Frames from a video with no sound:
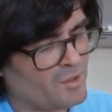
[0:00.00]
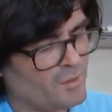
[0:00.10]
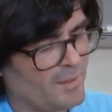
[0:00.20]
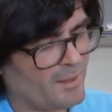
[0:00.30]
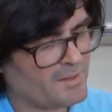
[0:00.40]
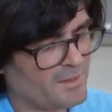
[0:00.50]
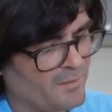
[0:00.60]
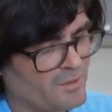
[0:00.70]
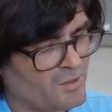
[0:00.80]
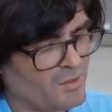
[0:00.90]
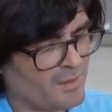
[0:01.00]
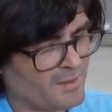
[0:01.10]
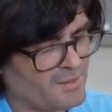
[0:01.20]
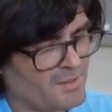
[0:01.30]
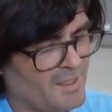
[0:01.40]
2x, that was
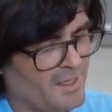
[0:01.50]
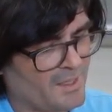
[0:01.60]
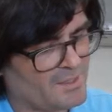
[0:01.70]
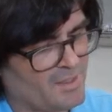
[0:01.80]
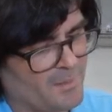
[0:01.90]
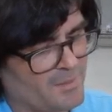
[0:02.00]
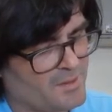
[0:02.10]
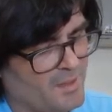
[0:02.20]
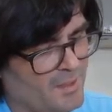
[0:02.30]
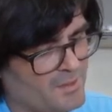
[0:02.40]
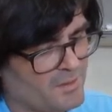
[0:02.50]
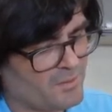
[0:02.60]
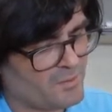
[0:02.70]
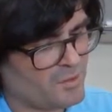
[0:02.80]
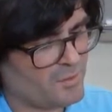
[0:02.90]
2x dx times sine,
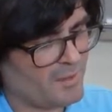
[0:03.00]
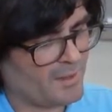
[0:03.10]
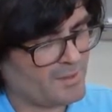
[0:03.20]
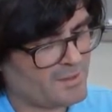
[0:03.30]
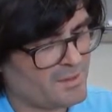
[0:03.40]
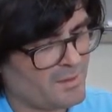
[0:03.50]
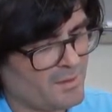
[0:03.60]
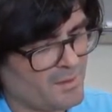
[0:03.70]
so 2x